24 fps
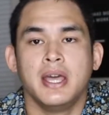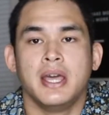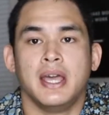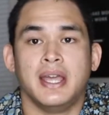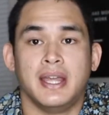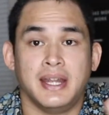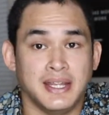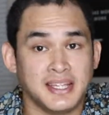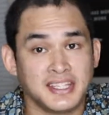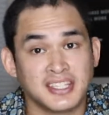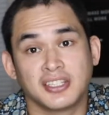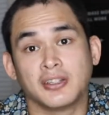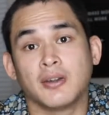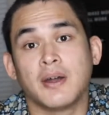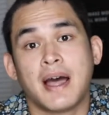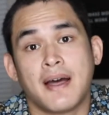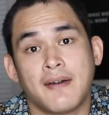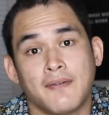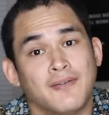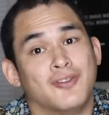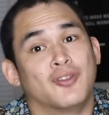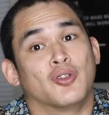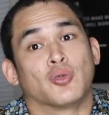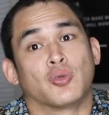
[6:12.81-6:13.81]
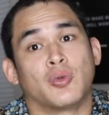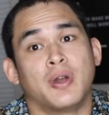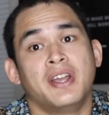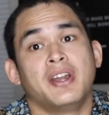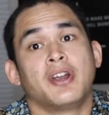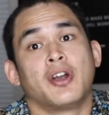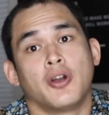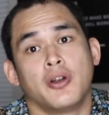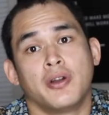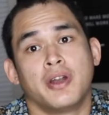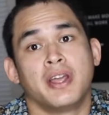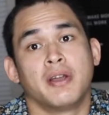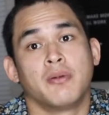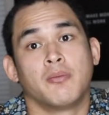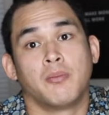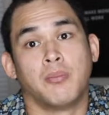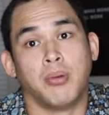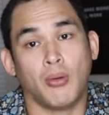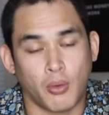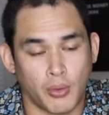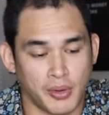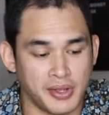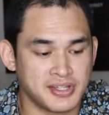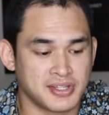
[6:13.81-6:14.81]
It is still have great earning
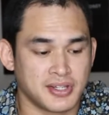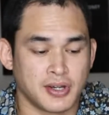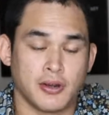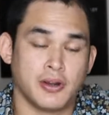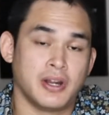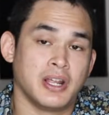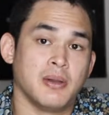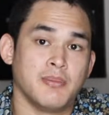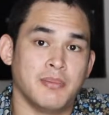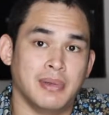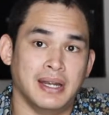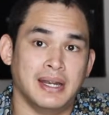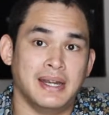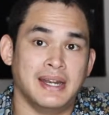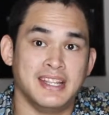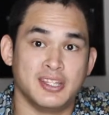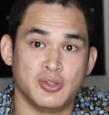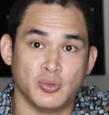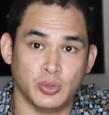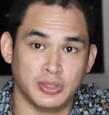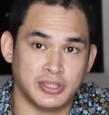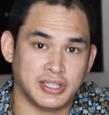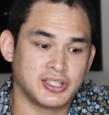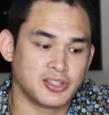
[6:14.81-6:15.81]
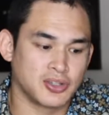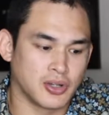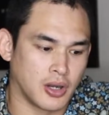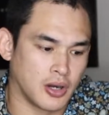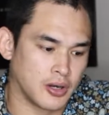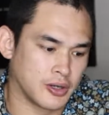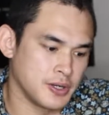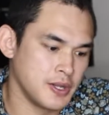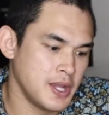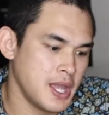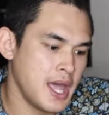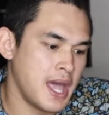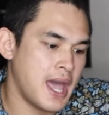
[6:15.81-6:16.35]
points, earning abilities with this card,